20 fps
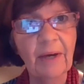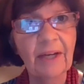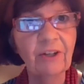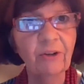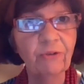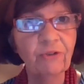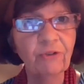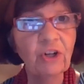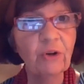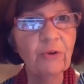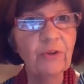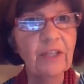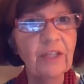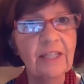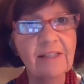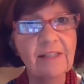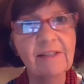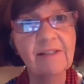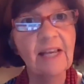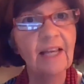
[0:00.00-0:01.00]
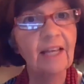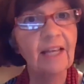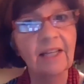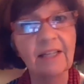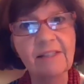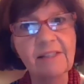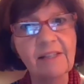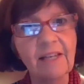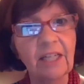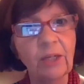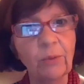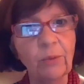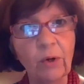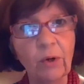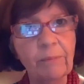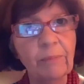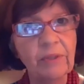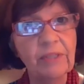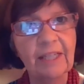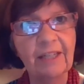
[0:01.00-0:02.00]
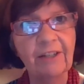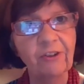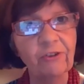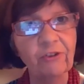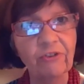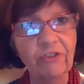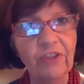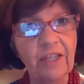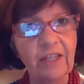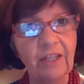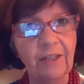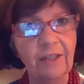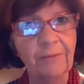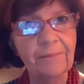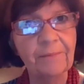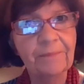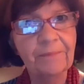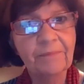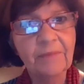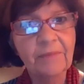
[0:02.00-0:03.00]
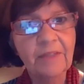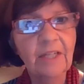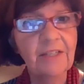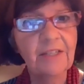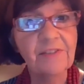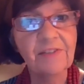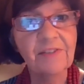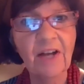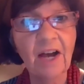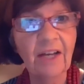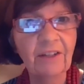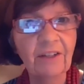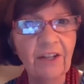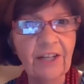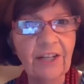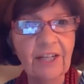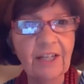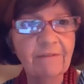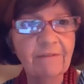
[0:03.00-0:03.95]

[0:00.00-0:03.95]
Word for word: I don't know that it's saying it's any one particular thing. It's not like